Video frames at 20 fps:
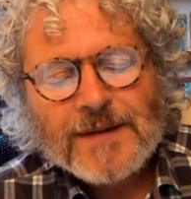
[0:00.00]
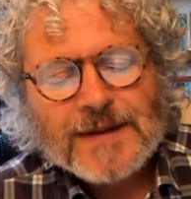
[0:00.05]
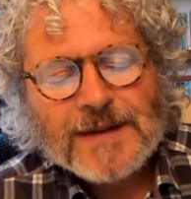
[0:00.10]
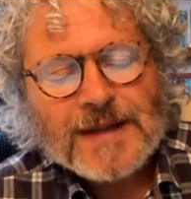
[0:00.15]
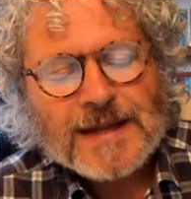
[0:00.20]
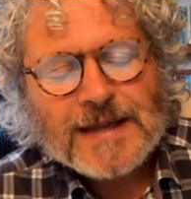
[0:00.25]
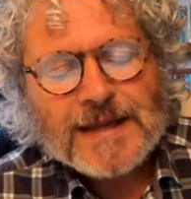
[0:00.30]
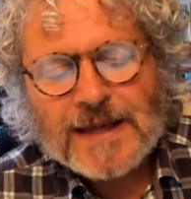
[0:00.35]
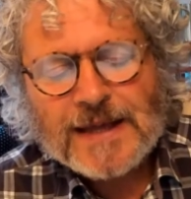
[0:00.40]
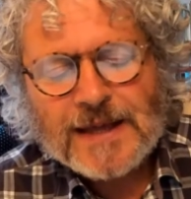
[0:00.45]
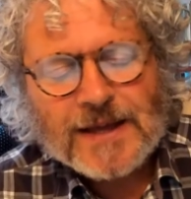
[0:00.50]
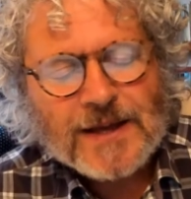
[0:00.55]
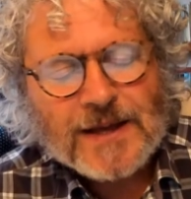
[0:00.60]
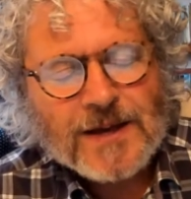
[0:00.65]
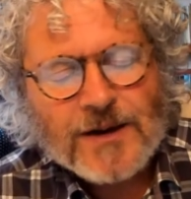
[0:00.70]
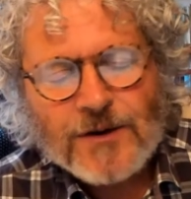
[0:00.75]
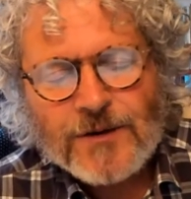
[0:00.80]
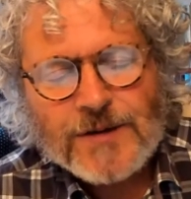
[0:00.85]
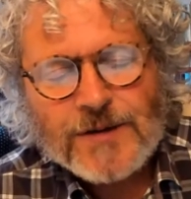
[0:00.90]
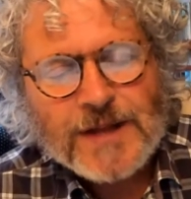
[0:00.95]

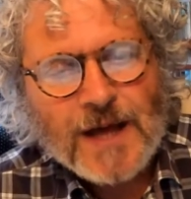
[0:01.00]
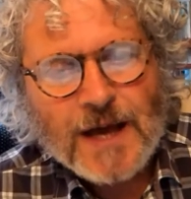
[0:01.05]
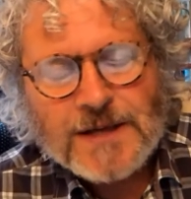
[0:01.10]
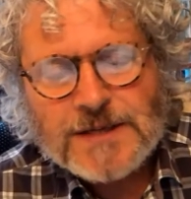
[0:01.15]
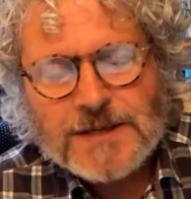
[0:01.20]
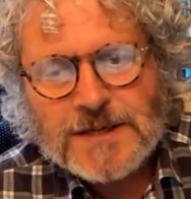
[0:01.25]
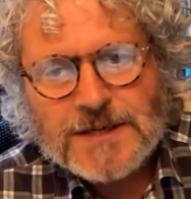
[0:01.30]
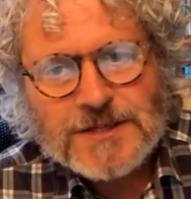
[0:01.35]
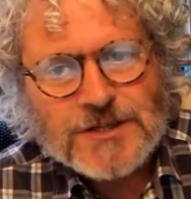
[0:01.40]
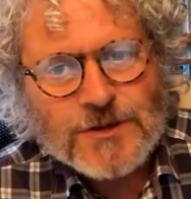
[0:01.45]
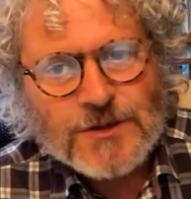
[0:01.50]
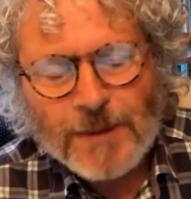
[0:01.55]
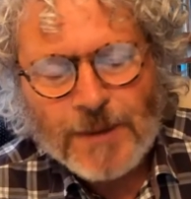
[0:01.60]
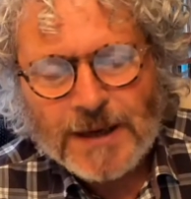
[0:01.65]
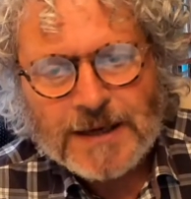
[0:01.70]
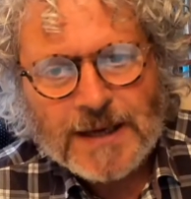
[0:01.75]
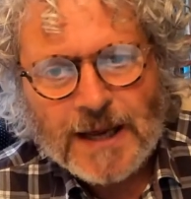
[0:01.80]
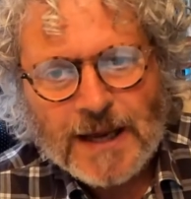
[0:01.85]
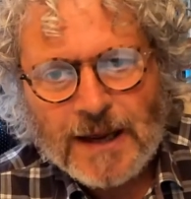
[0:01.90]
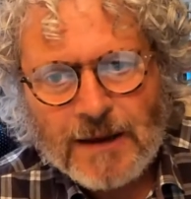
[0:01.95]
here are the ideas. You
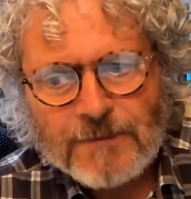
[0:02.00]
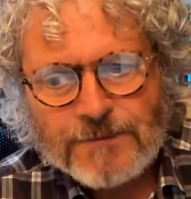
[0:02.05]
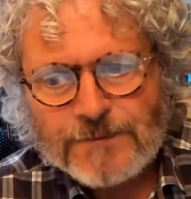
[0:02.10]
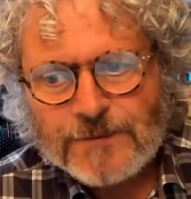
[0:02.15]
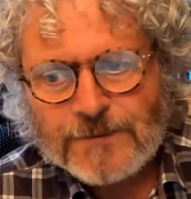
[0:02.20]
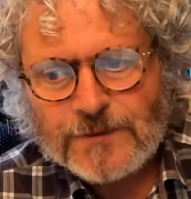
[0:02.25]
might have